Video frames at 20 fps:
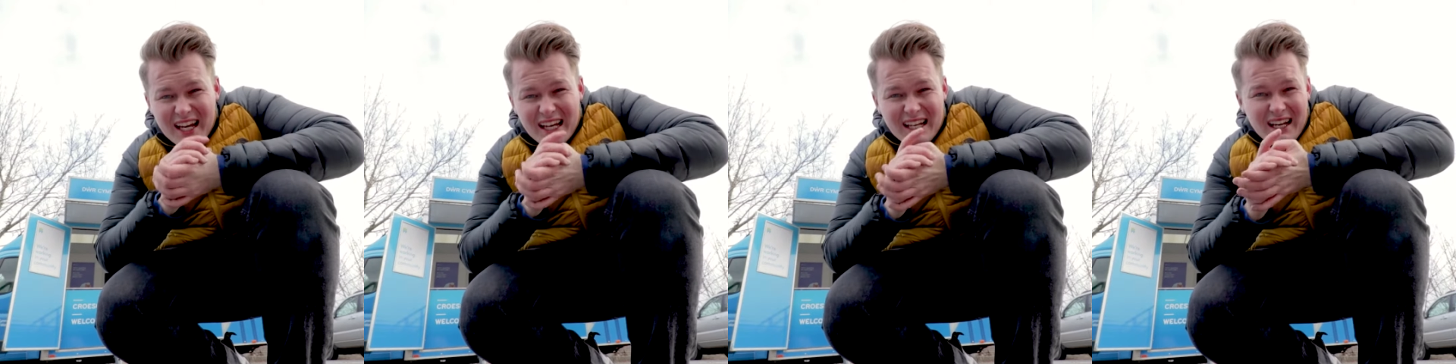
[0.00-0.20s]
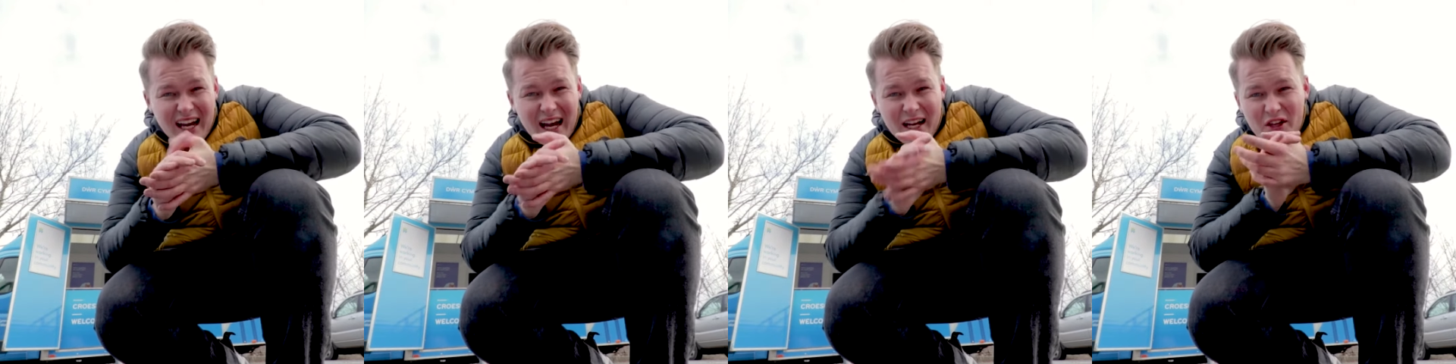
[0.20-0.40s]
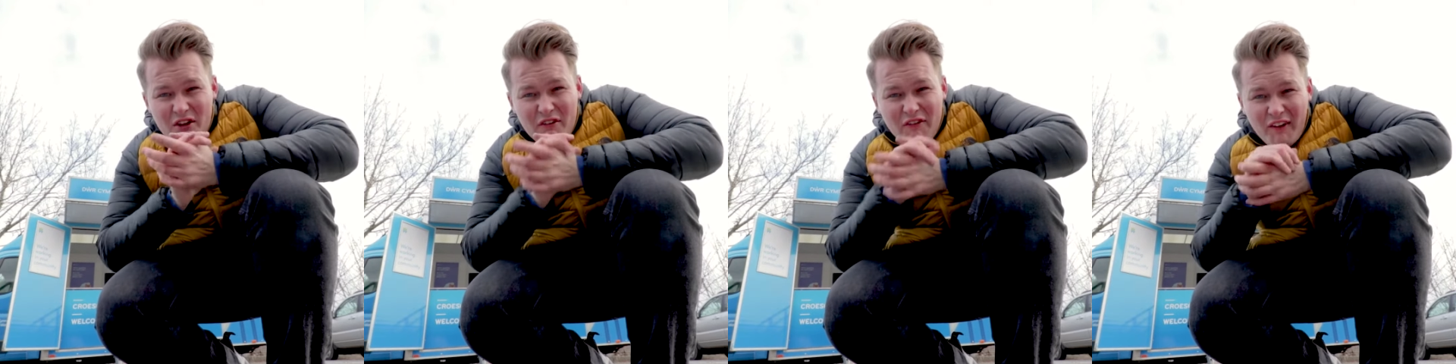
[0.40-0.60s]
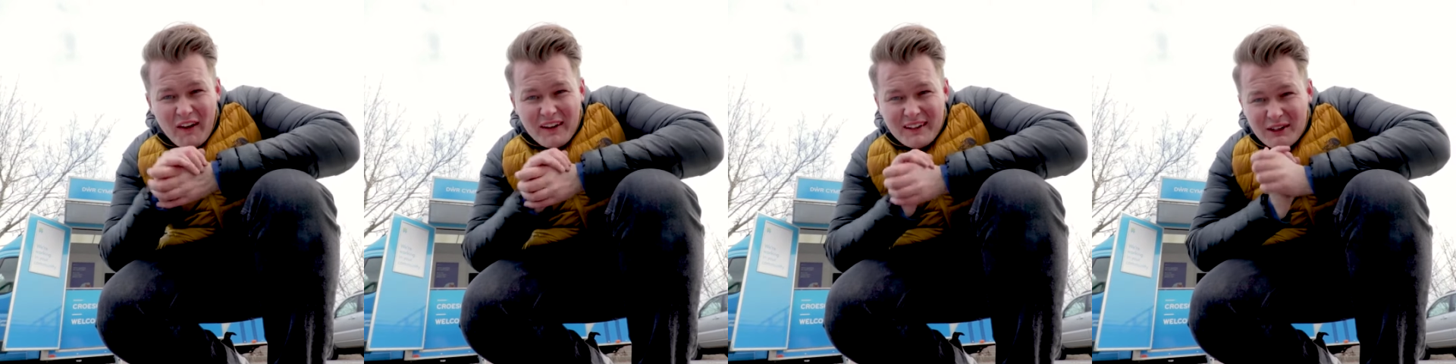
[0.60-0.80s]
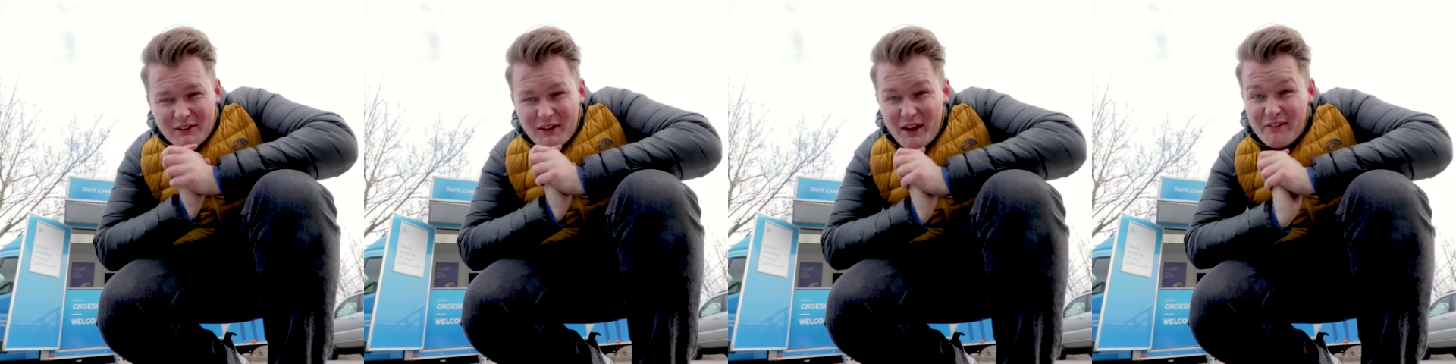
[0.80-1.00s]
and you can find
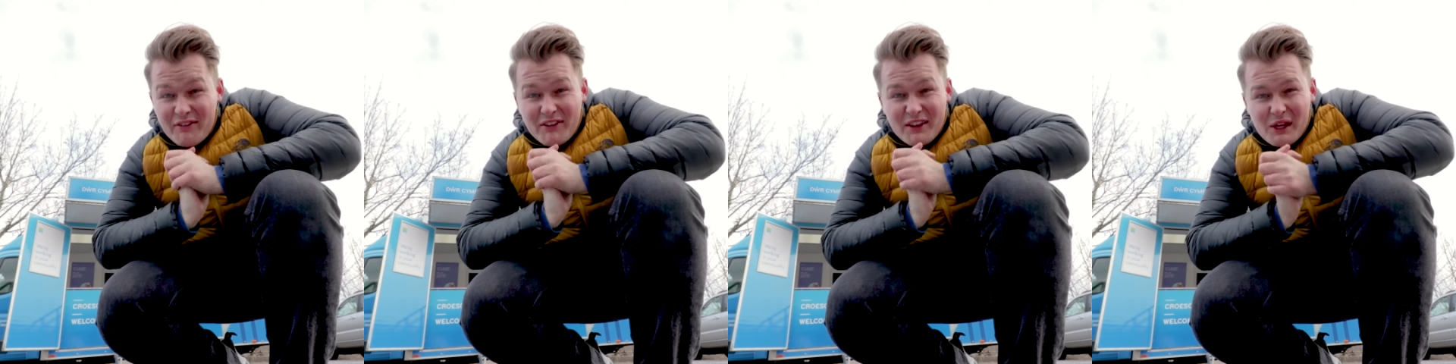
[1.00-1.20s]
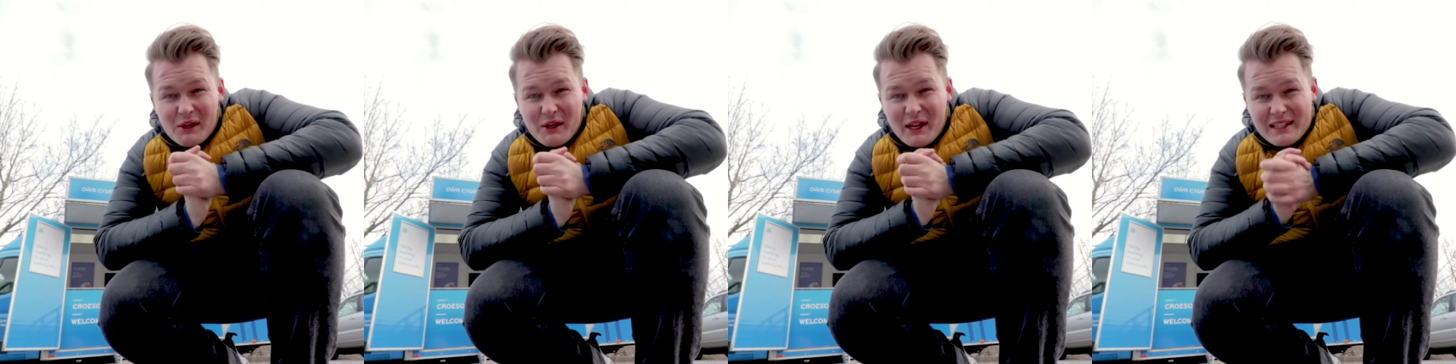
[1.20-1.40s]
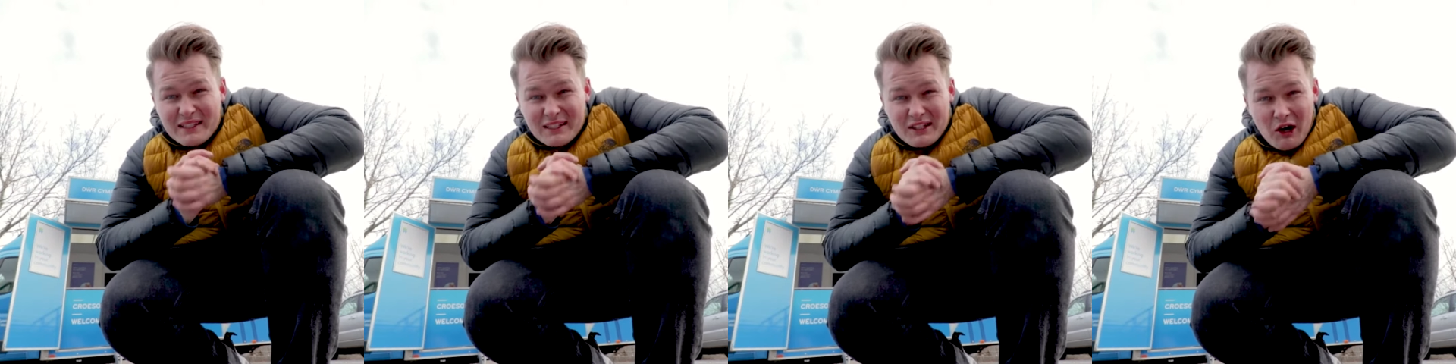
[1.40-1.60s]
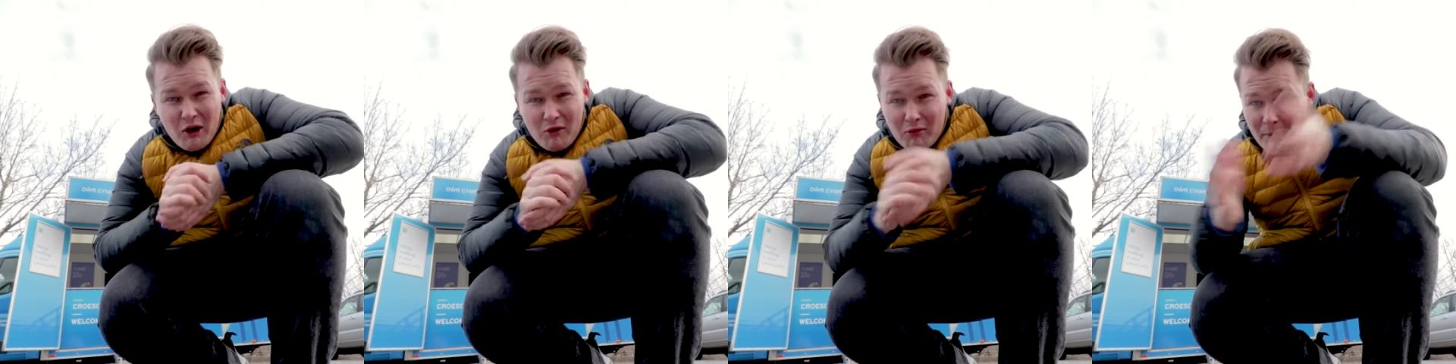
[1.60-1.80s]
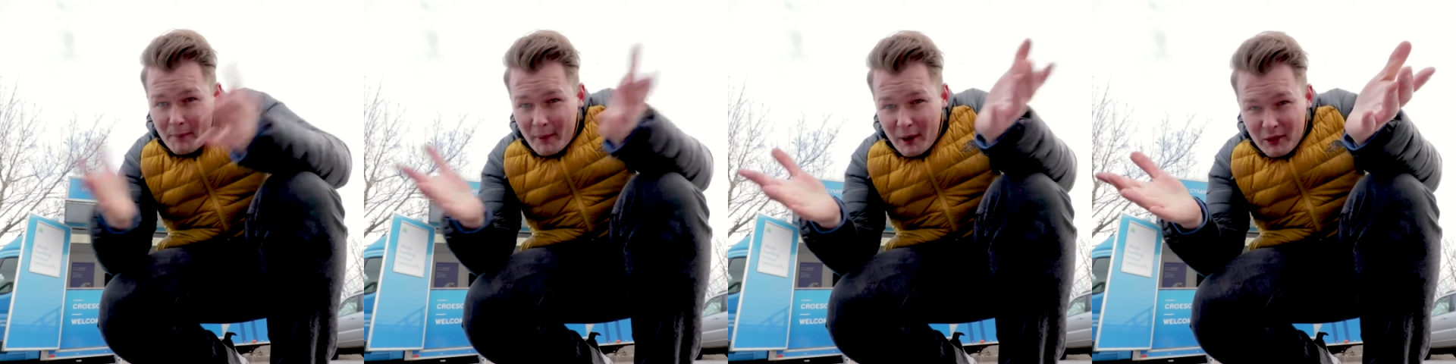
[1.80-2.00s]
out everything you need to know
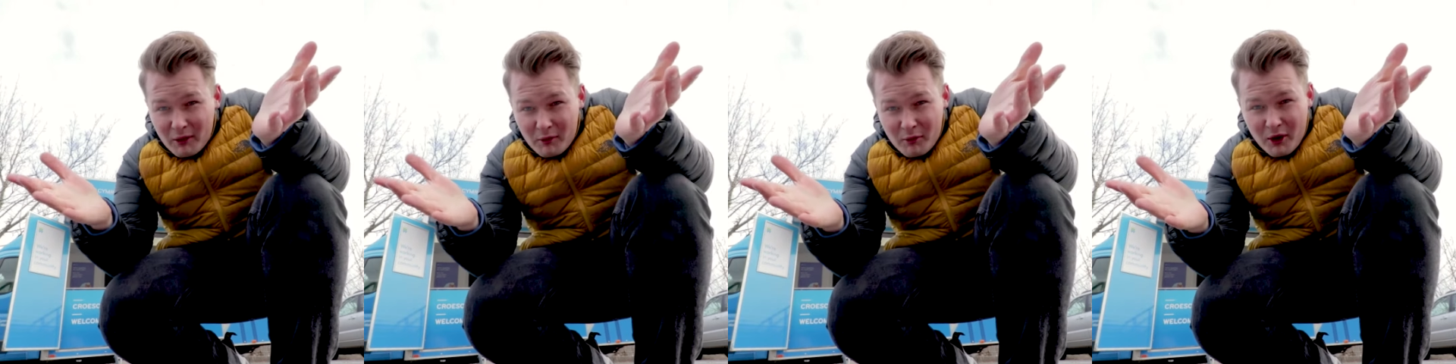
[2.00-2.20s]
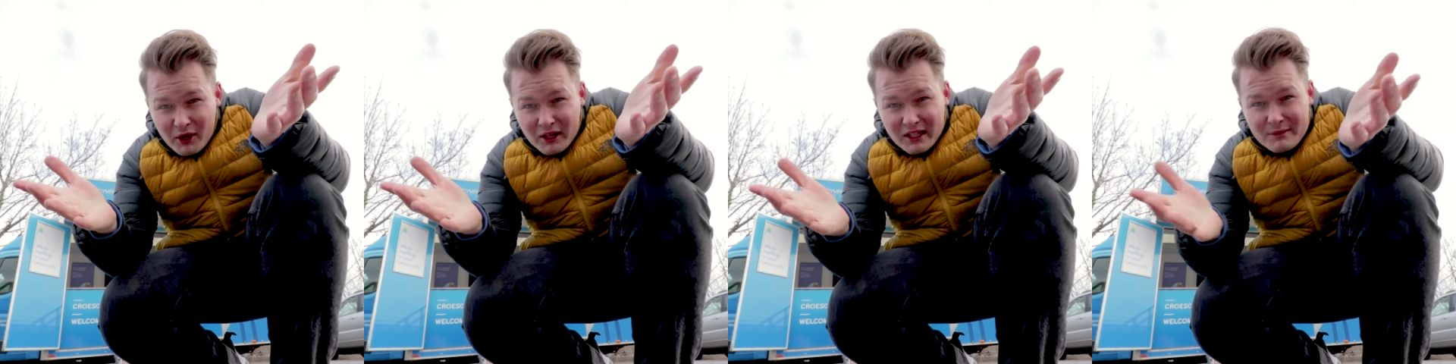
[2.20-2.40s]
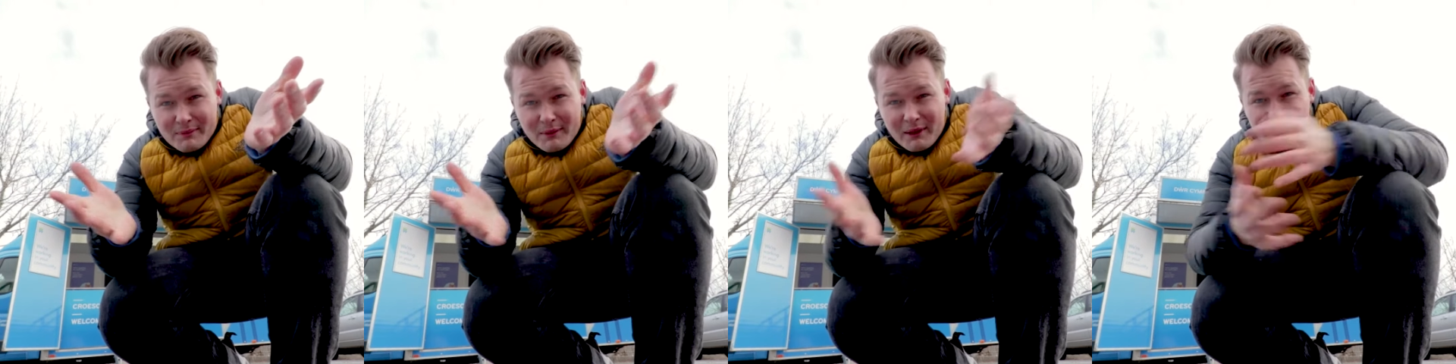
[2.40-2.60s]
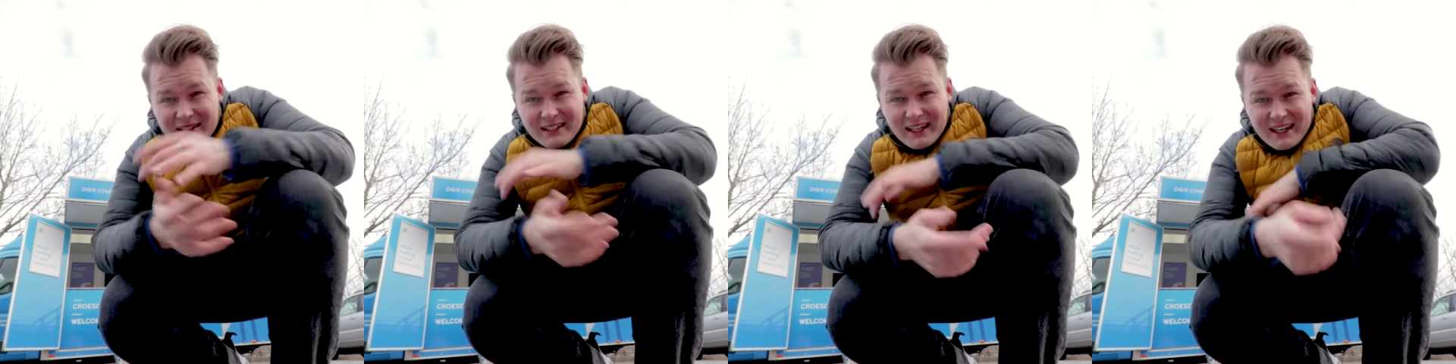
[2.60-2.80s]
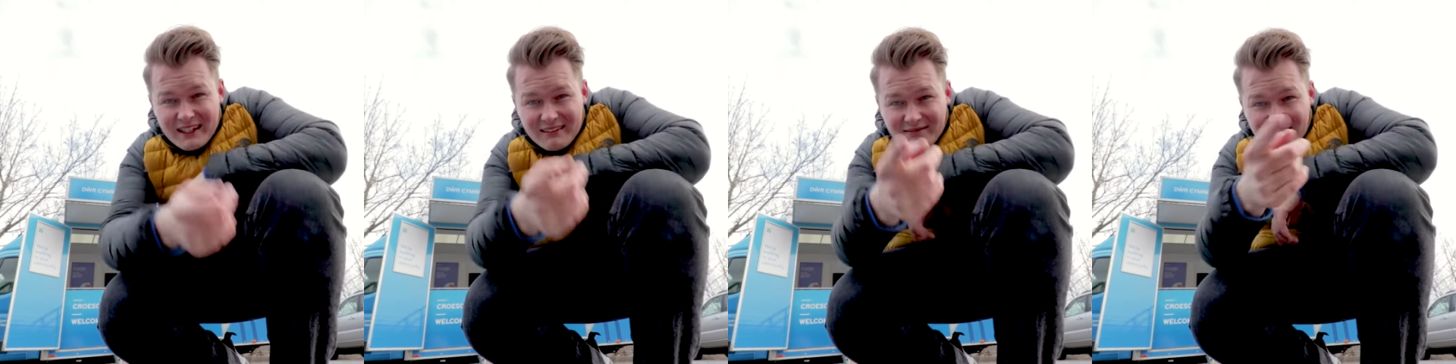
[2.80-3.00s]
about the work that's being
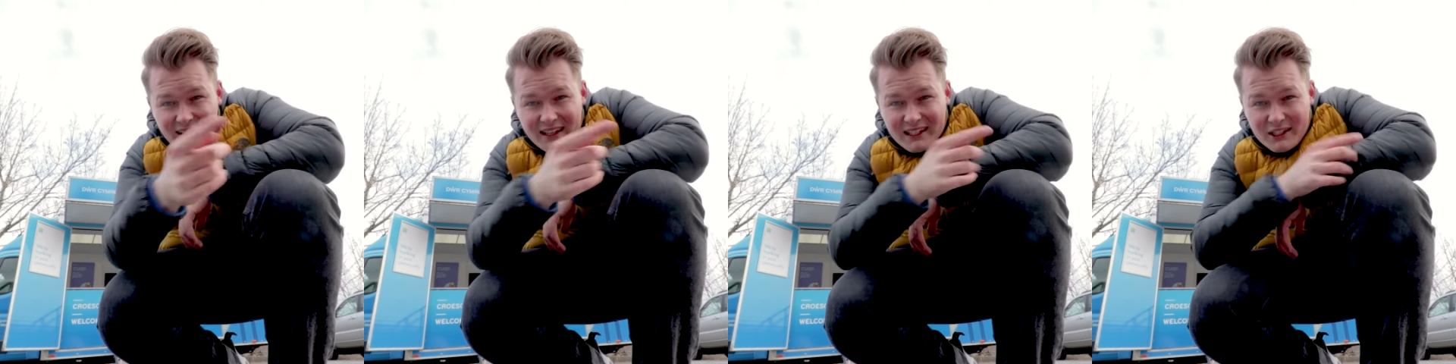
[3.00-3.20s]
done in